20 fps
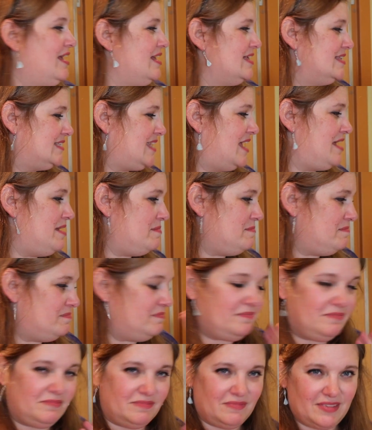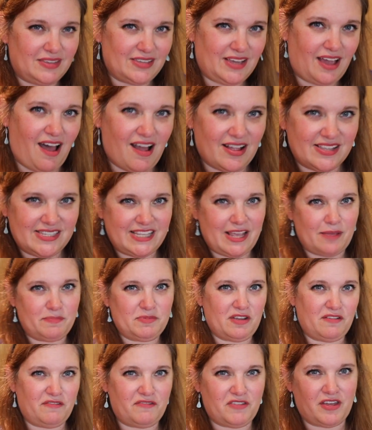Same concept
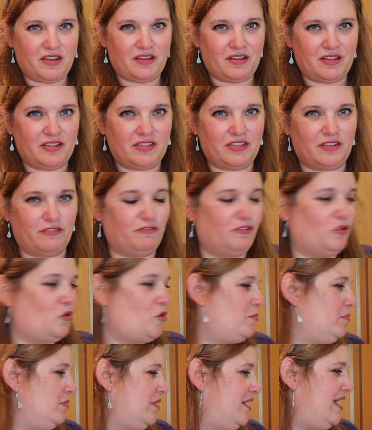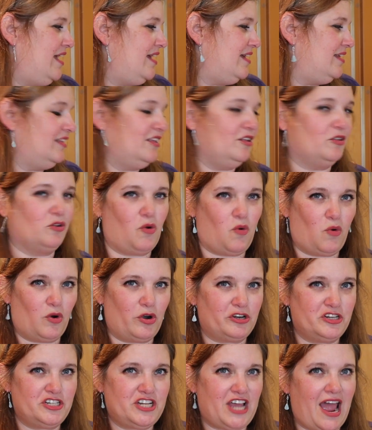of the floor plan, little
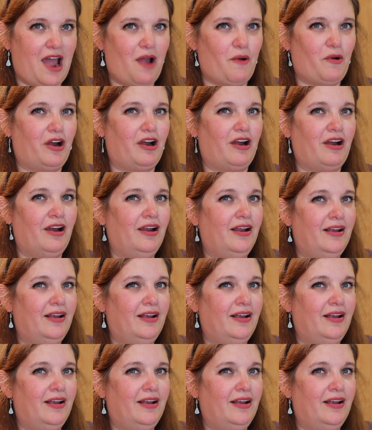corner shower.